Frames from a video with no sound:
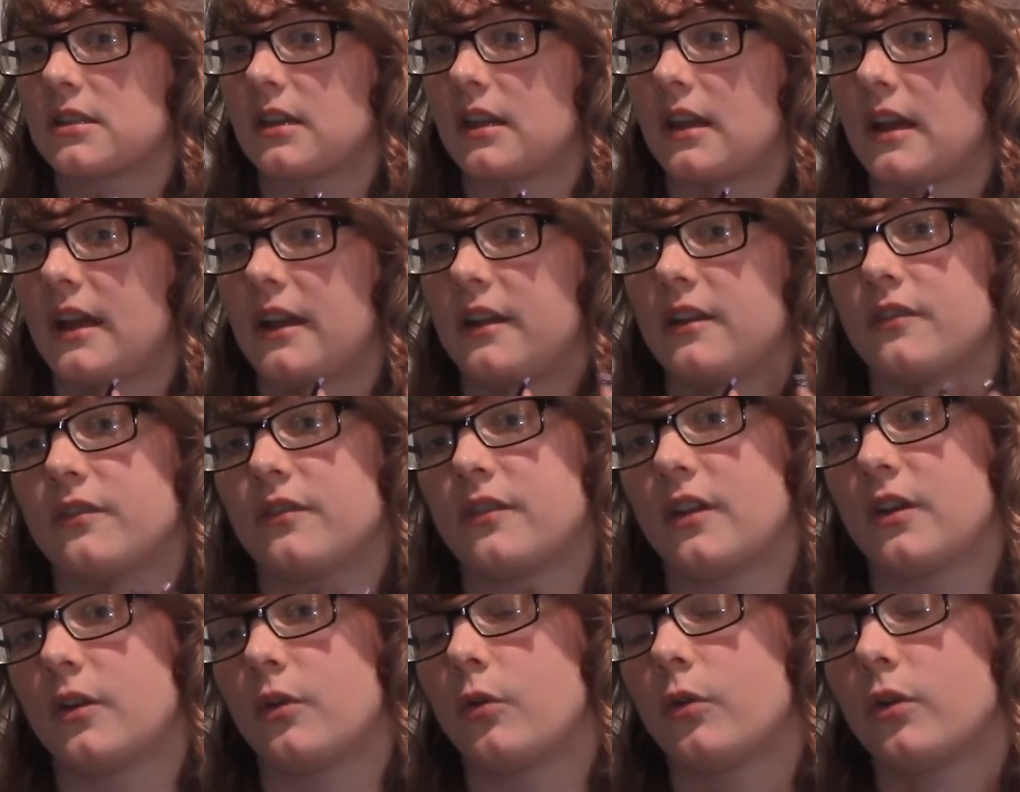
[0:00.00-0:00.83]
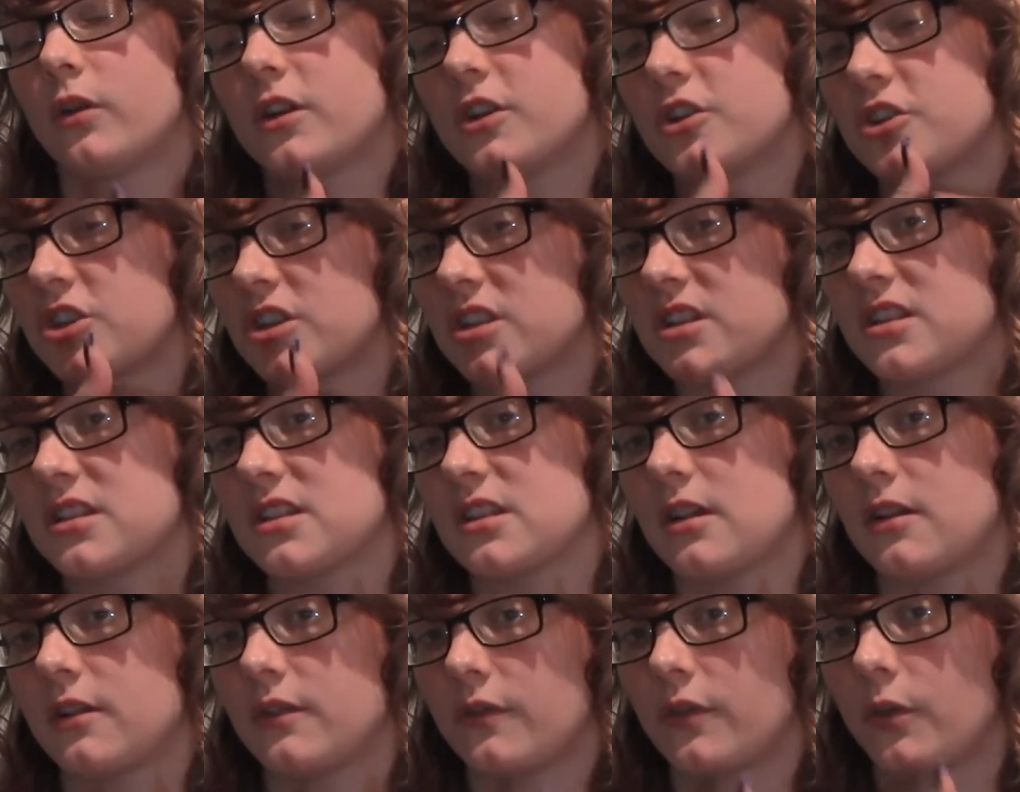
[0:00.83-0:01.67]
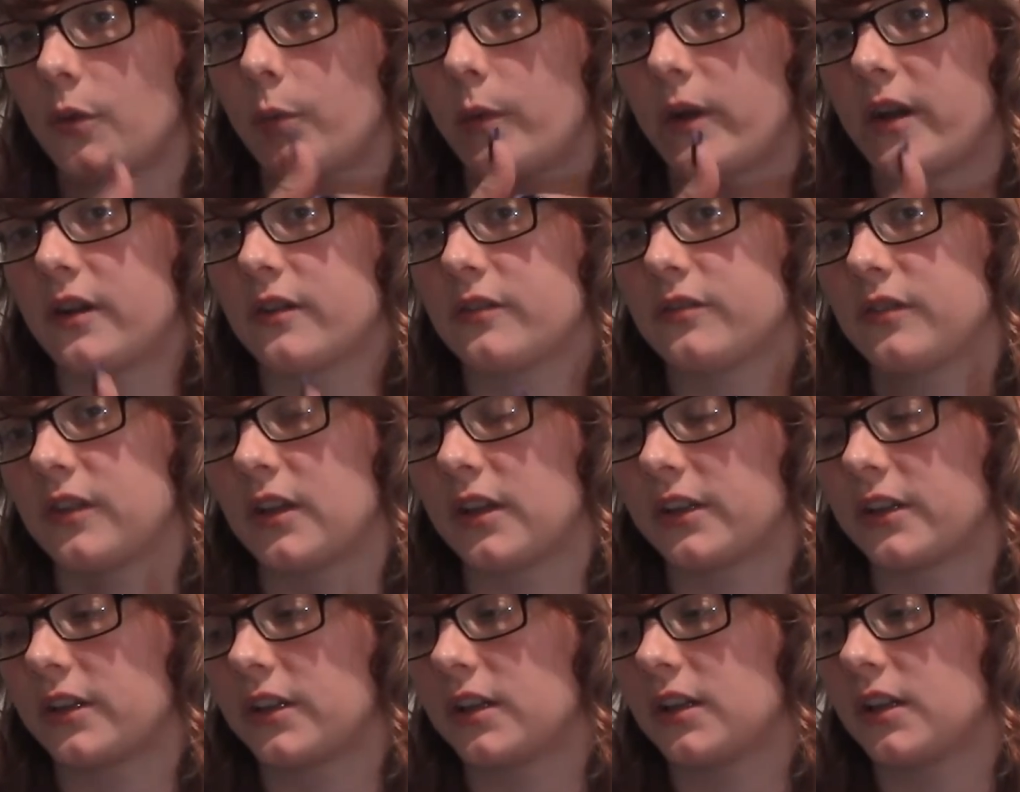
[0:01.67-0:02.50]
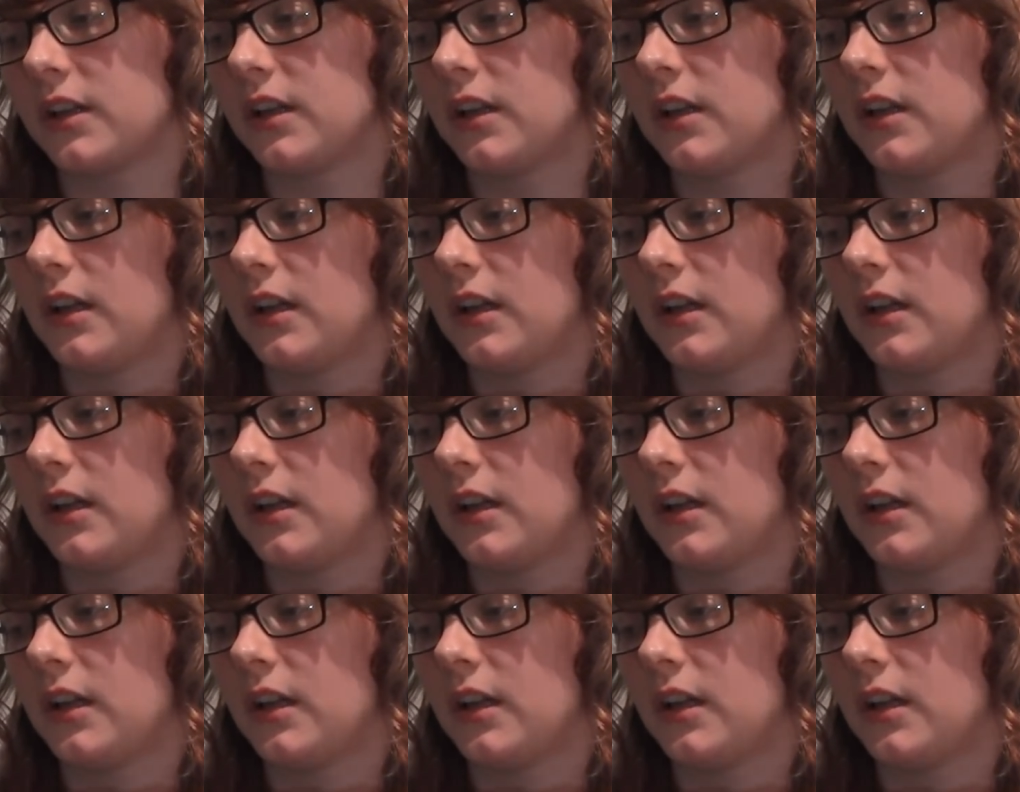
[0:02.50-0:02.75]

kind of the origins of the Were-Flutter